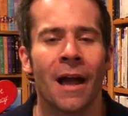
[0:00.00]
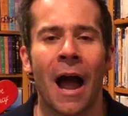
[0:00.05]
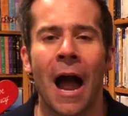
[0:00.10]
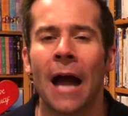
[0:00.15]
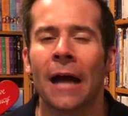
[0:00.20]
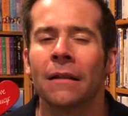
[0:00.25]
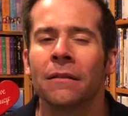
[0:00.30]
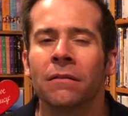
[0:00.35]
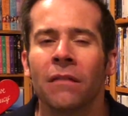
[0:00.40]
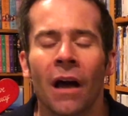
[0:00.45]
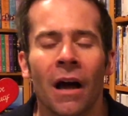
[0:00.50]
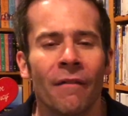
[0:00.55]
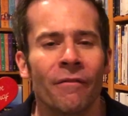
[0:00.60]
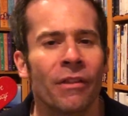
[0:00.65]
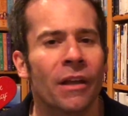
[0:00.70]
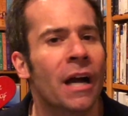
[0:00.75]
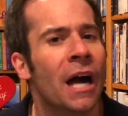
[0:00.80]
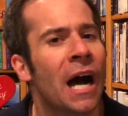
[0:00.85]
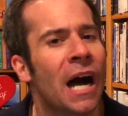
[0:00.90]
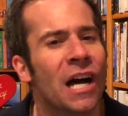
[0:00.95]
I love the
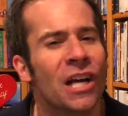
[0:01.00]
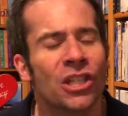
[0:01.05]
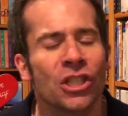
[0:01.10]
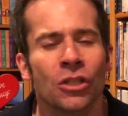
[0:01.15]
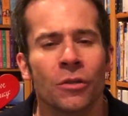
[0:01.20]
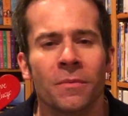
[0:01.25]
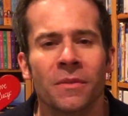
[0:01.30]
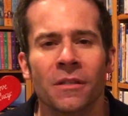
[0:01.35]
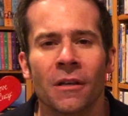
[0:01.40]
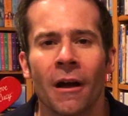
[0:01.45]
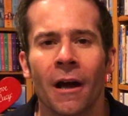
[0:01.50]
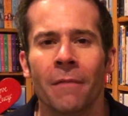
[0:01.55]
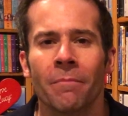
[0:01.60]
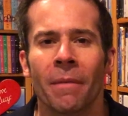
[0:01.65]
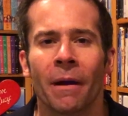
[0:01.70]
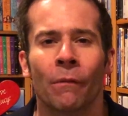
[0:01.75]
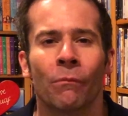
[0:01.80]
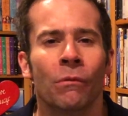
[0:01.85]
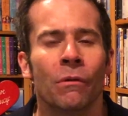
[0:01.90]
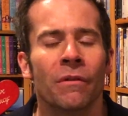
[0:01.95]
costume design
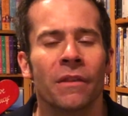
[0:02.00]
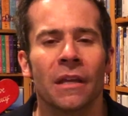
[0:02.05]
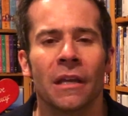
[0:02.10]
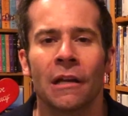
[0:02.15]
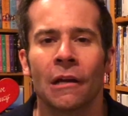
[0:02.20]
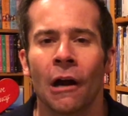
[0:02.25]
by Ruth E.